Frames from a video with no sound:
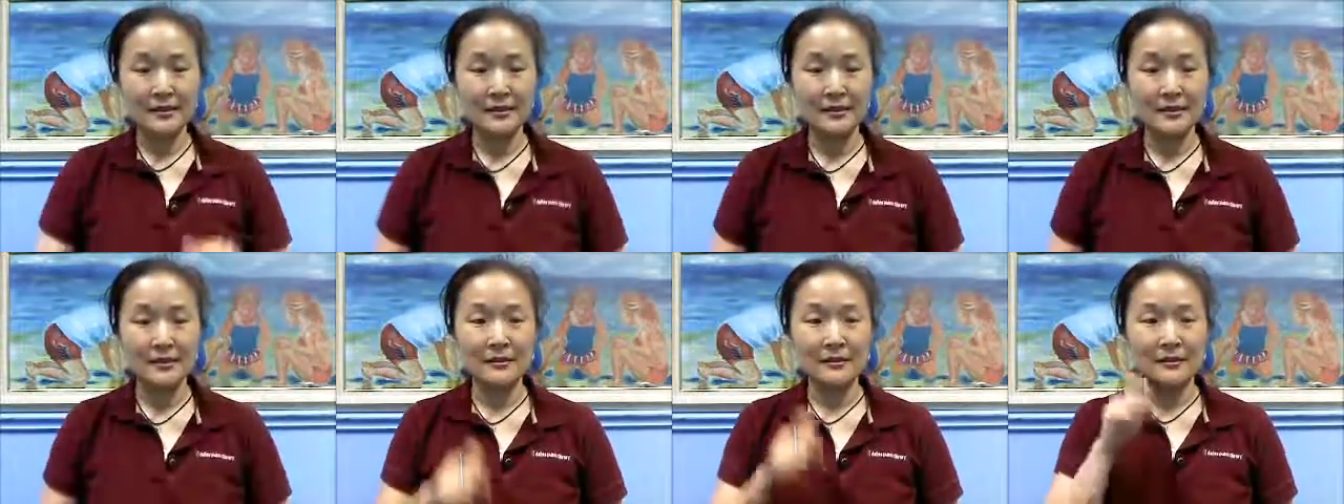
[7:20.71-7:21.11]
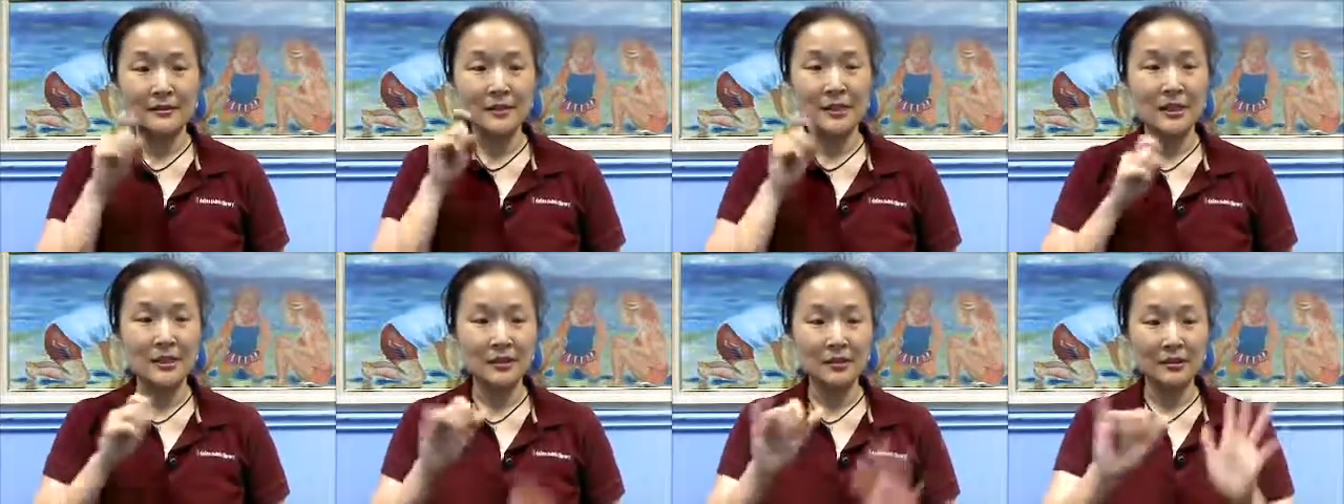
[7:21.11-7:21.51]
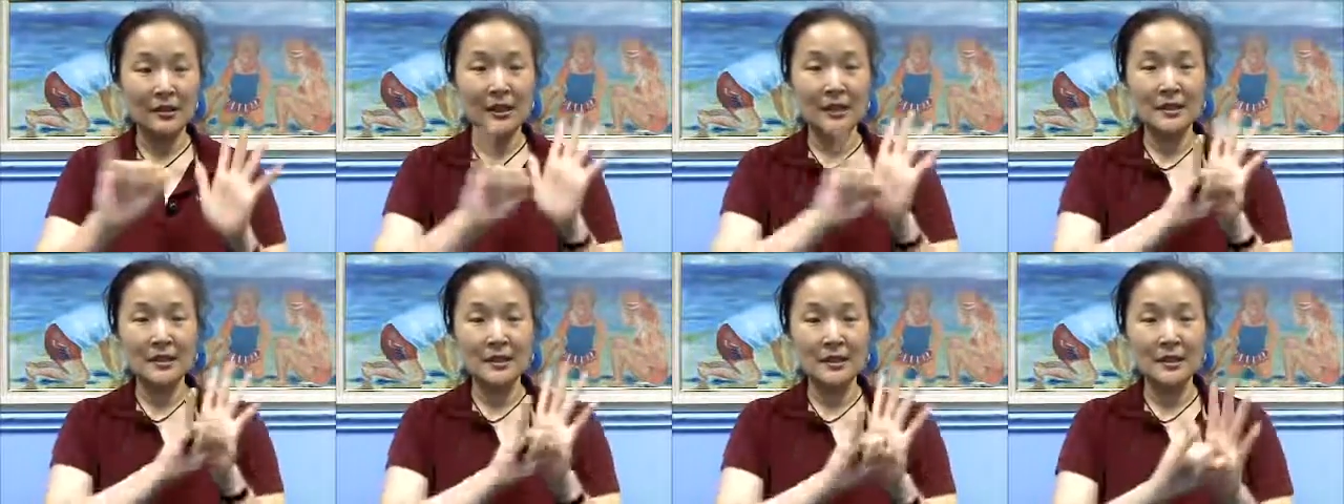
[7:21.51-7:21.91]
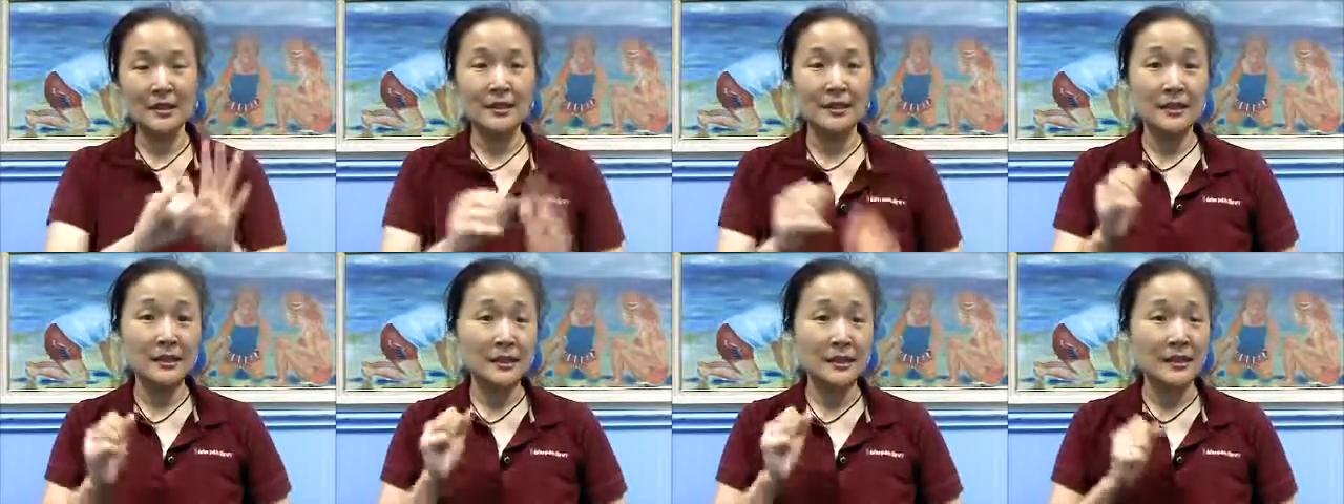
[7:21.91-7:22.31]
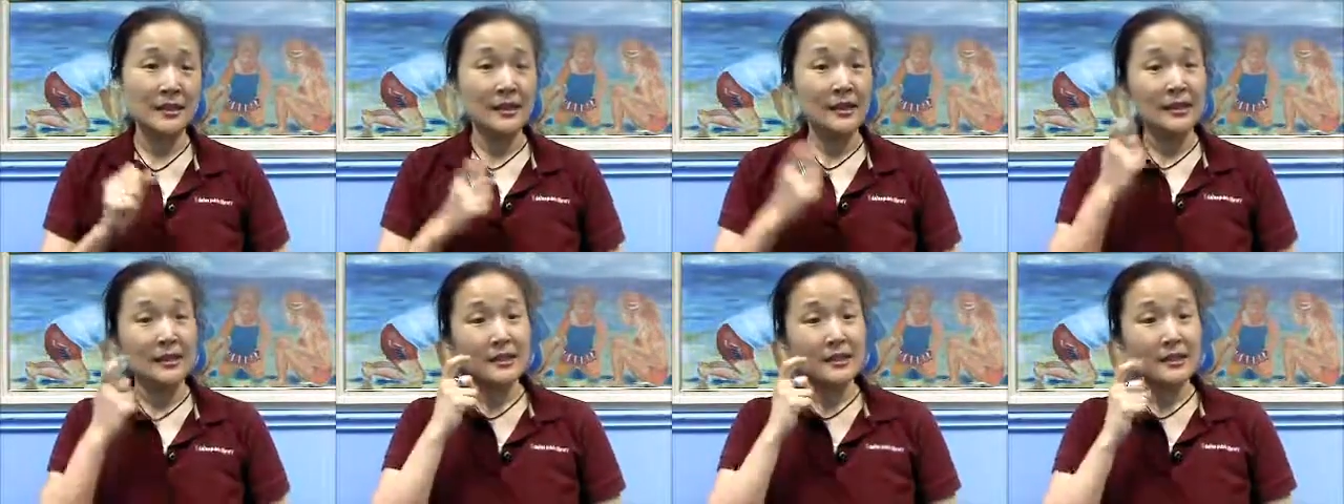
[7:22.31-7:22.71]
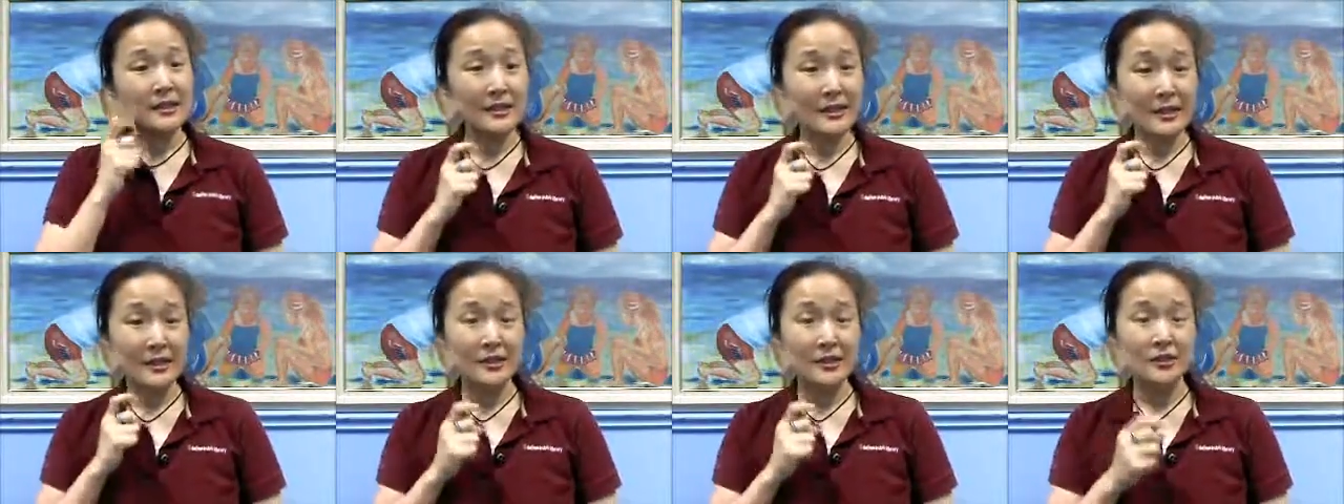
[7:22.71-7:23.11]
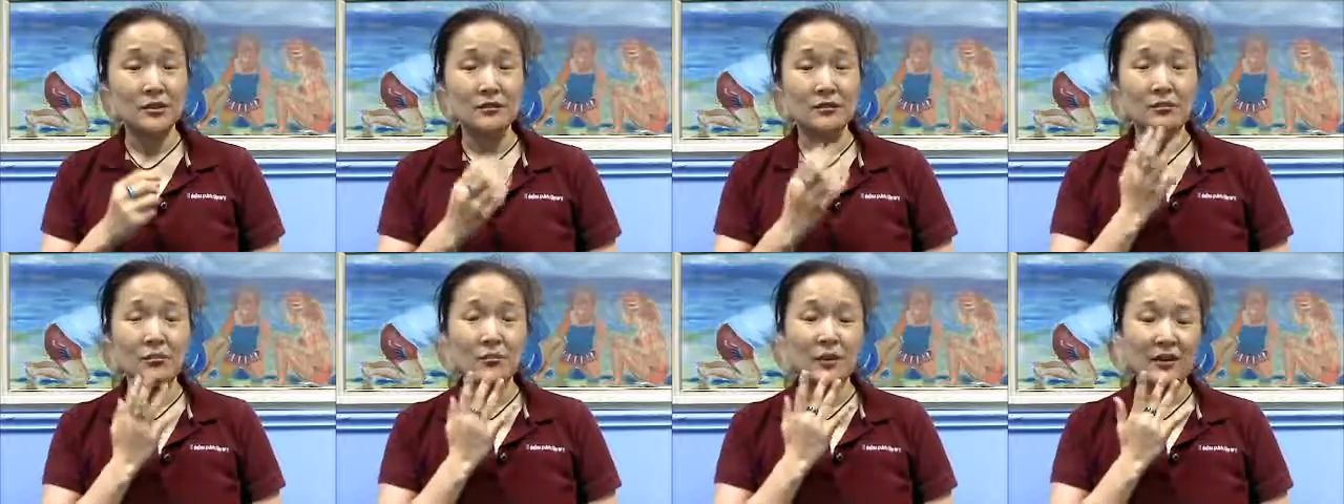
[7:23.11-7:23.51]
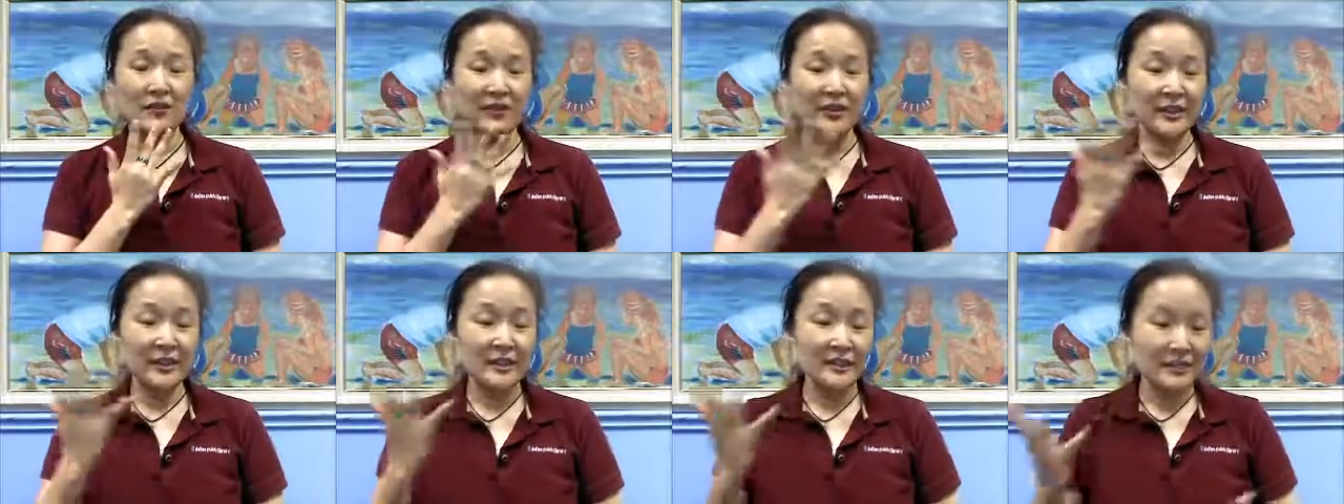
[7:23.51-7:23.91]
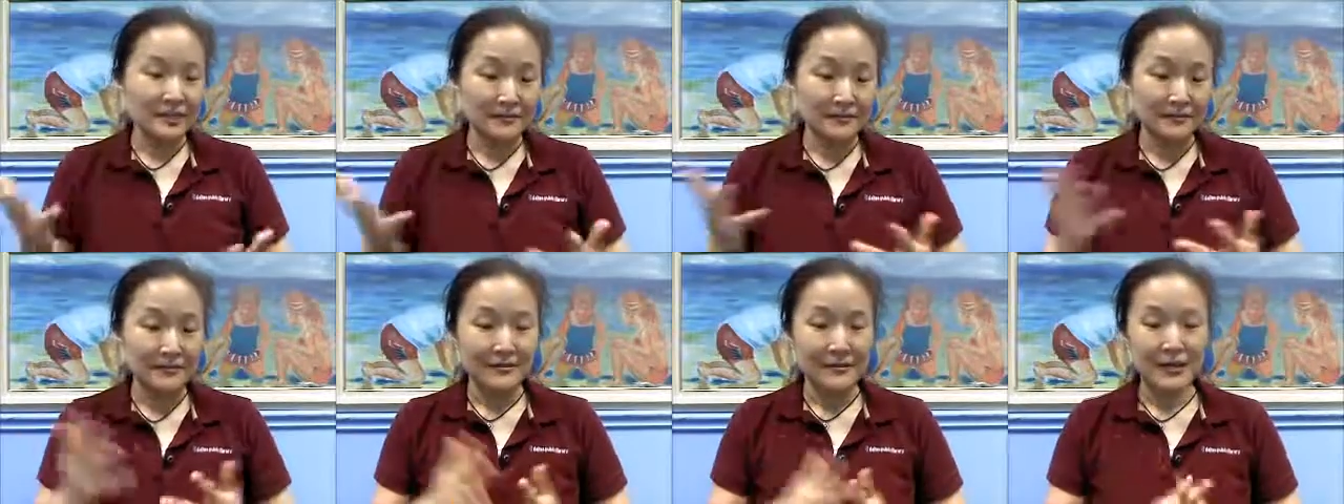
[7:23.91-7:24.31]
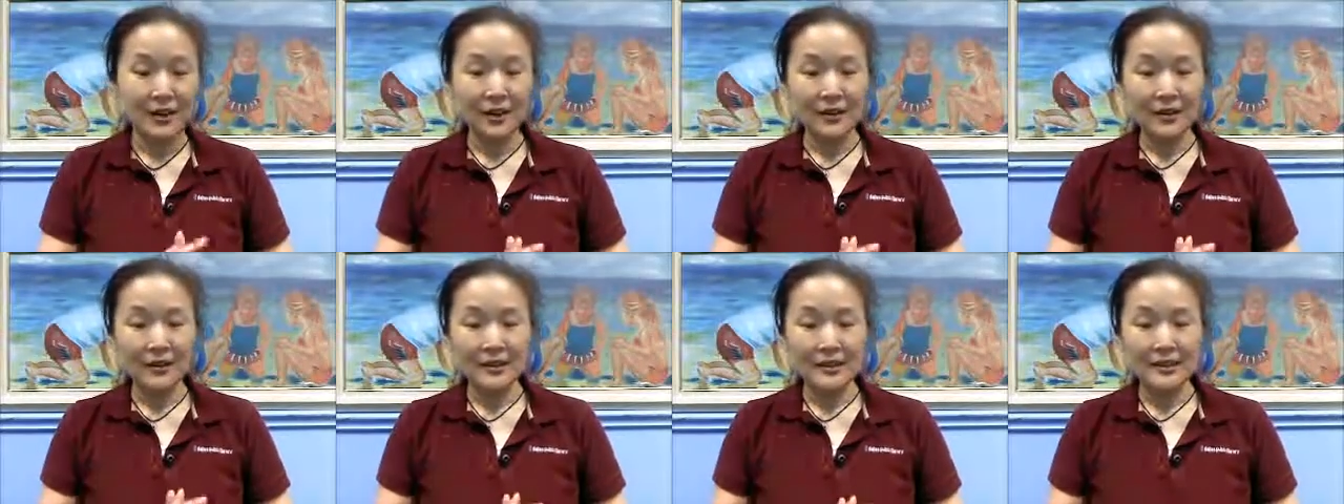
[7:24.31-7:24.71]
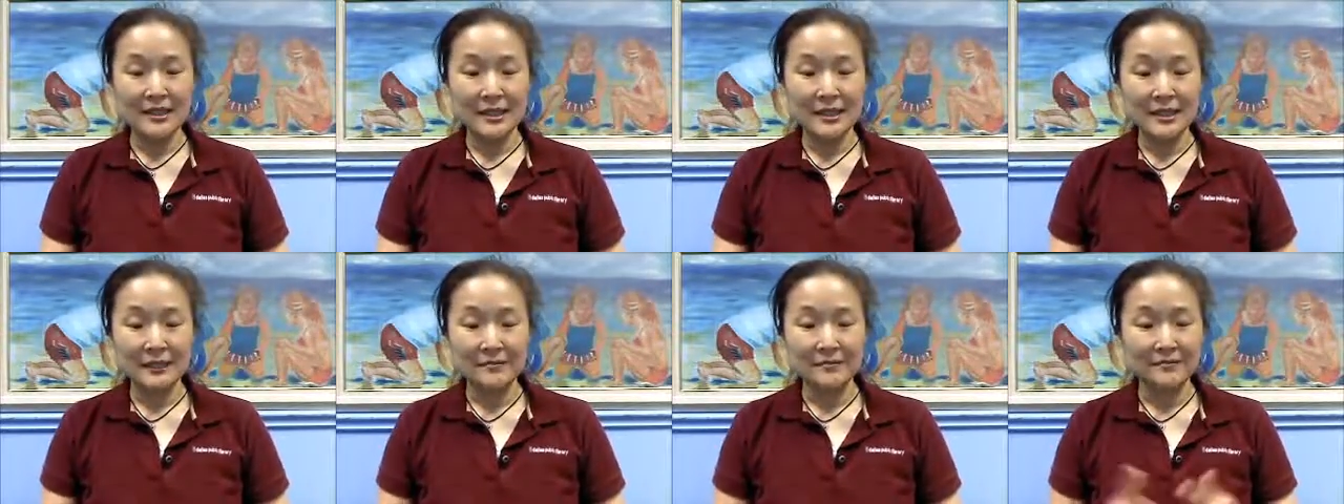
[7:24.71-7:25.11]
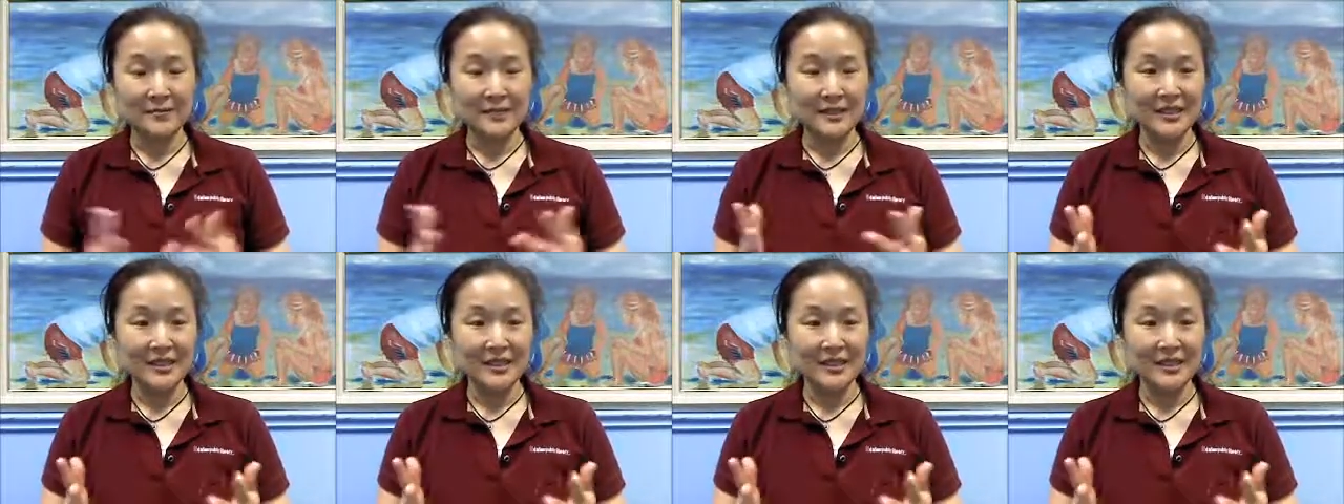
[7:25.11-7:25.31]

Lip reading: So sexual identity, sexual preference, all the same.